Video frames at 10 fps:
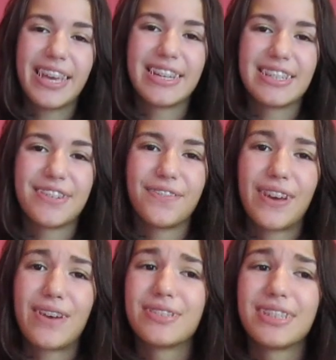and
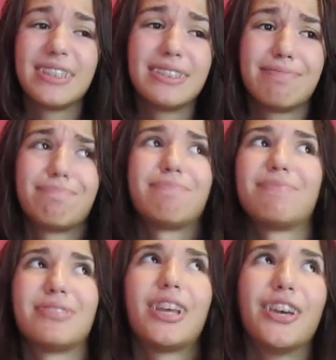found it
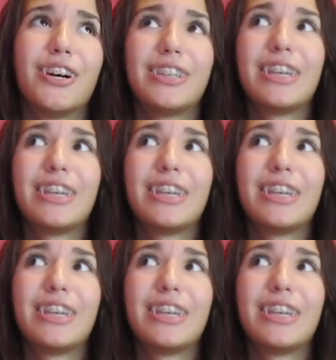good.